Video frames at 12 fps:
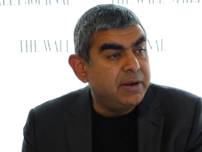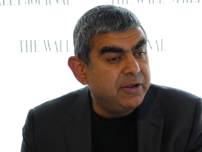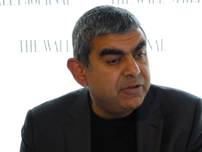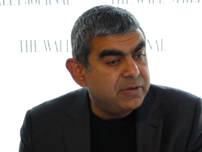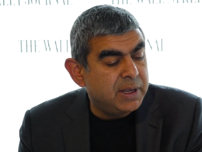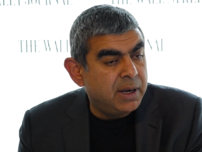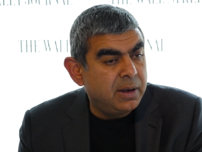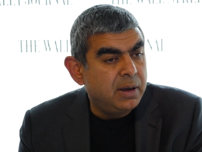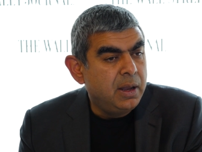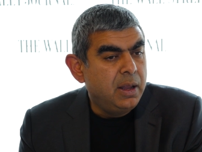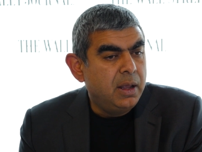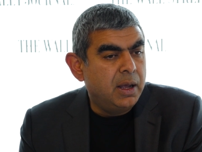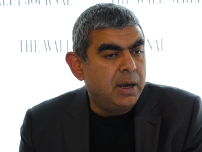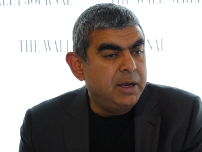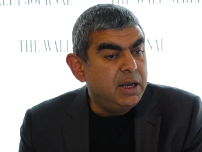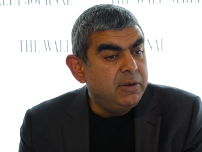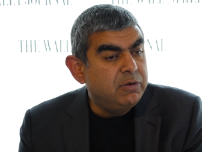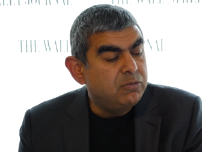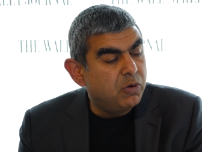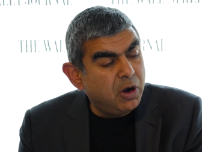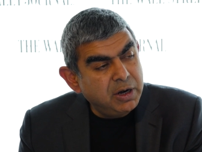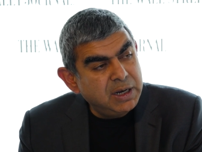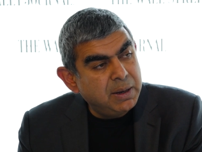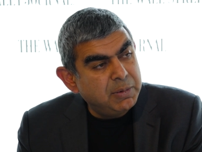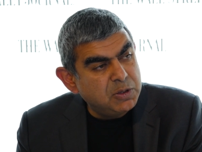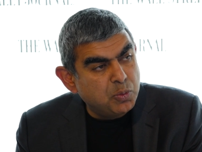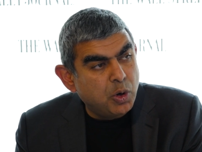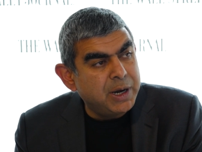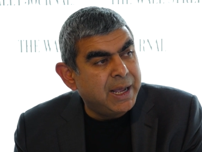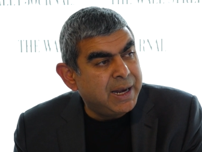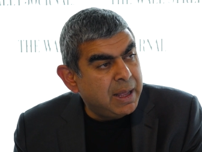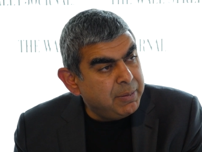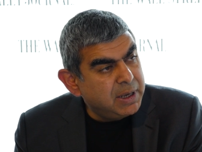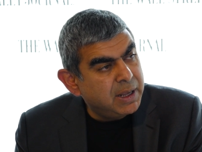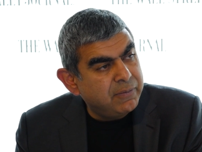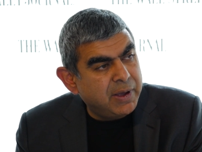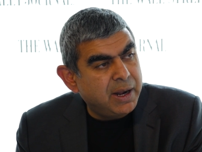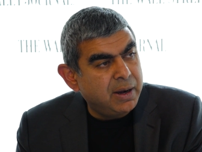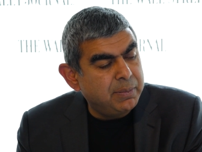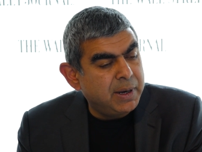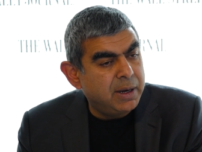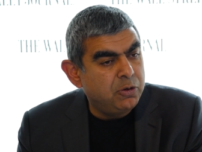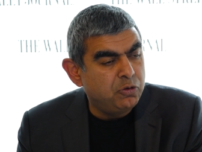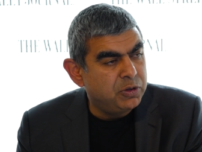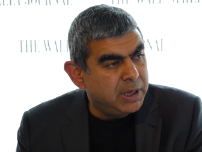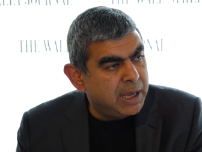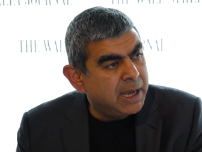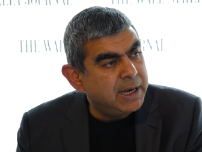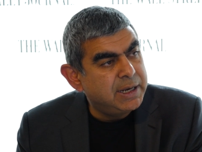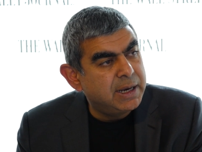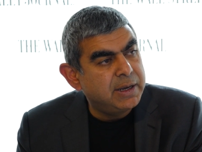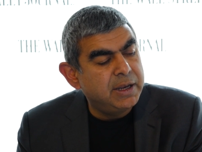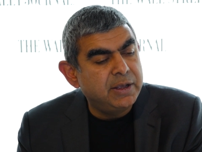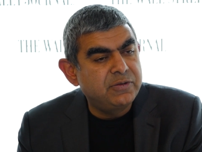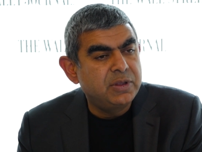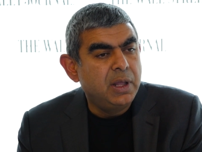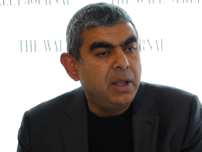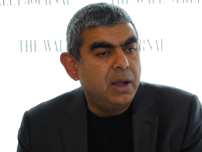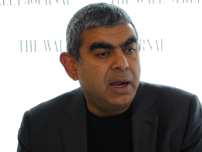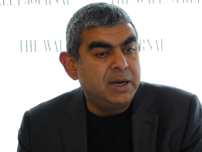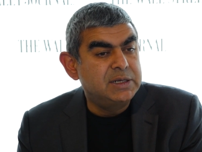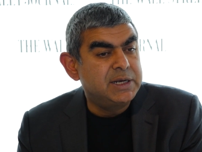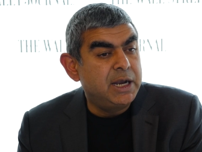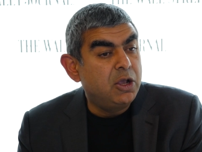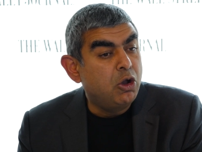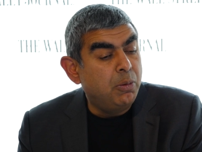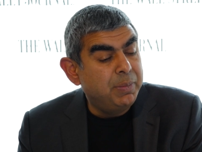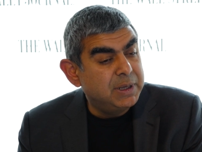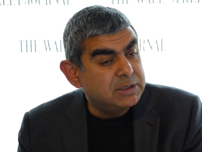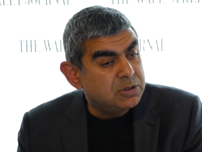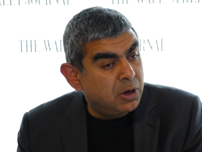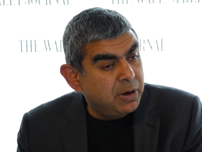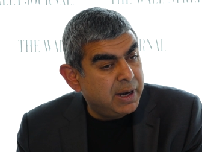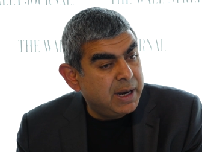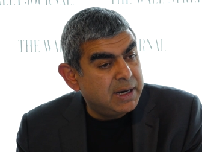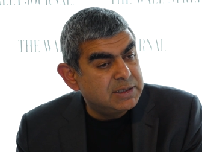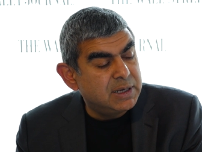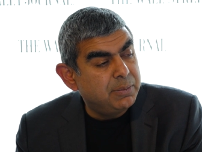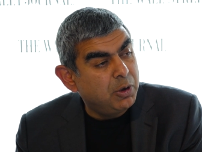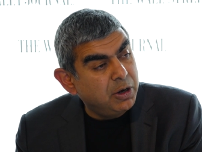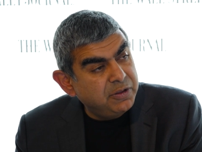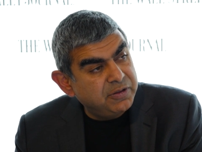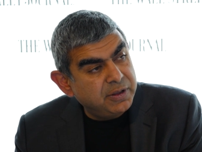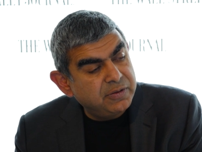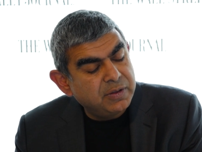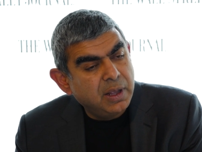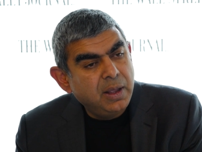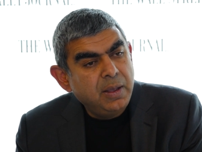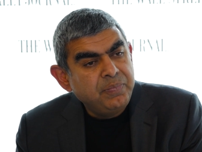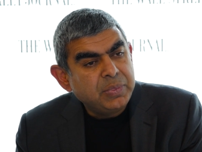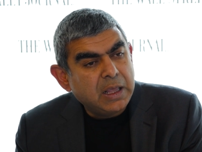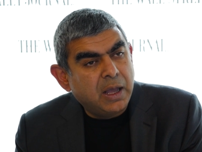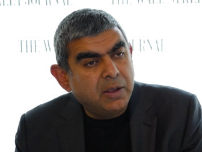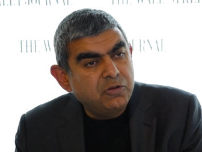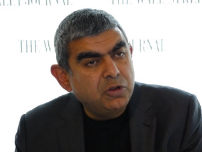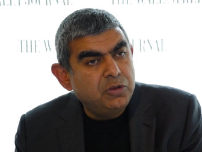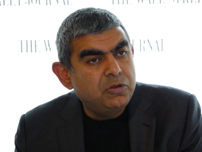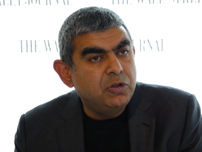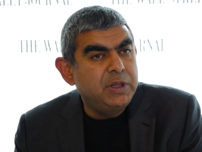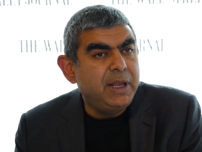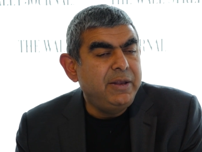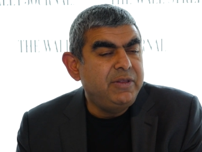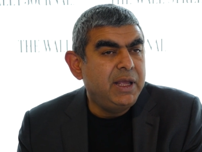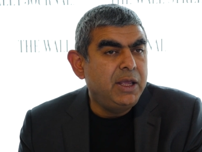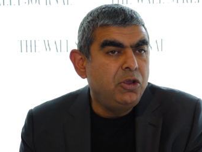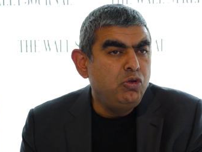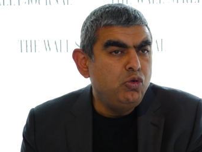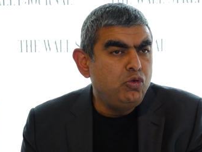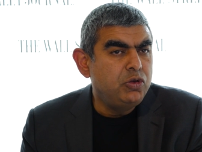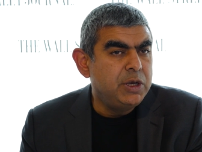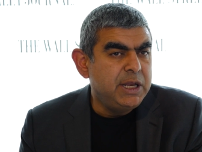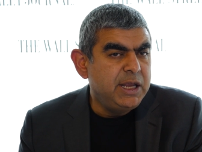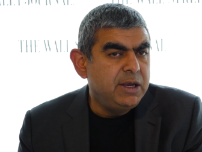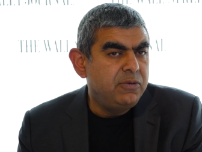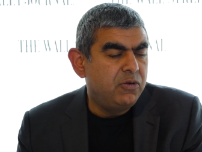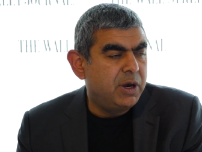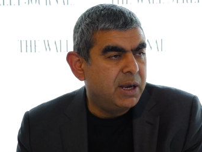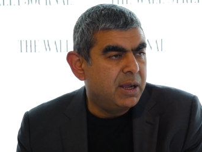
risk and dealing with fraud in a much more dynamic environment using AI techniques, understanding complex contracts and policies. So there is a huge need for a